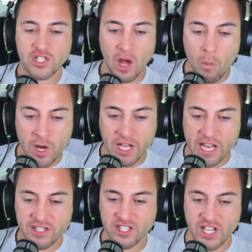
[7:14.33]
Someone
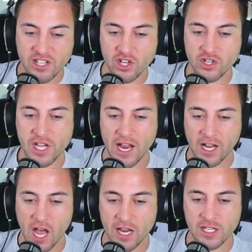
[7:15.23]
get scissors and
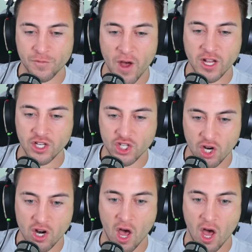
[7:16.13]
cut his shirt